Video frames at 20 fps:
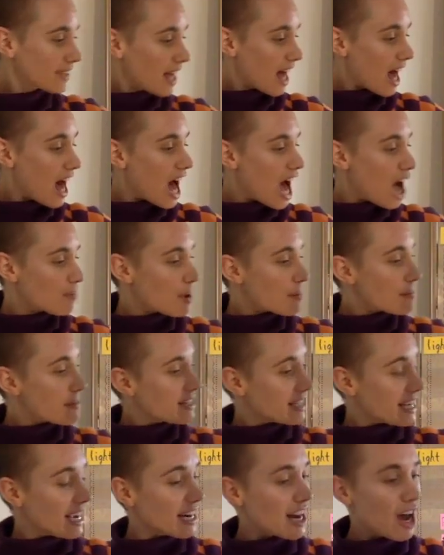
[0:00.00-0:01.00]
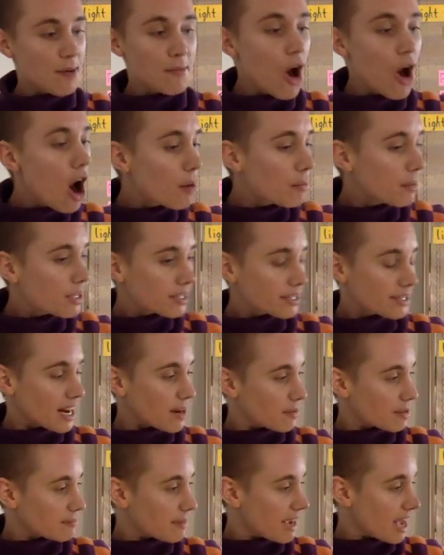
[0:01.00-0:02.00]
Let me see. Now I'm almost done
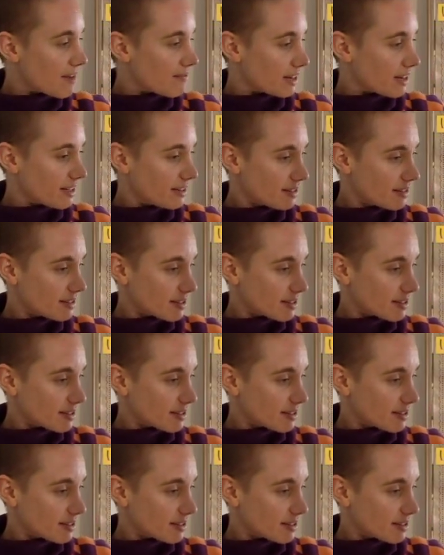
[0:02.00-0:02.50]
with my evidence.